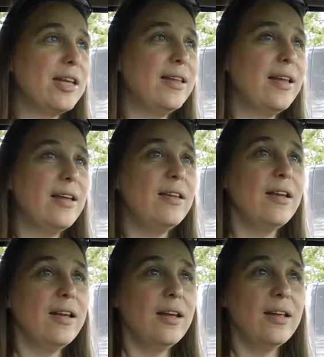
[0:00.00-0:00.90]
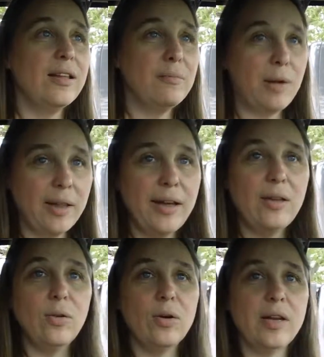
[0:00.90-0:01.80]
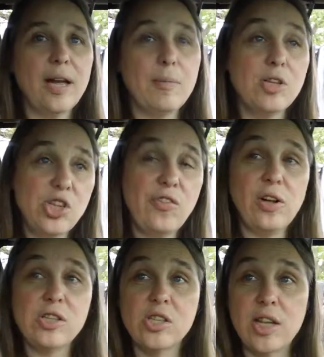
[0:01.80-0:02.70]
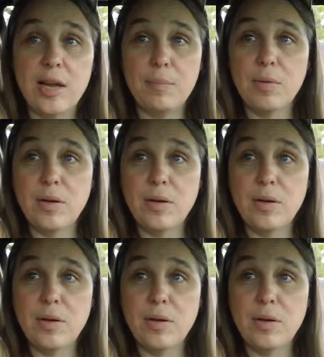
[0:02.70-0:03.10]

And then my landlord came because she fell asleep.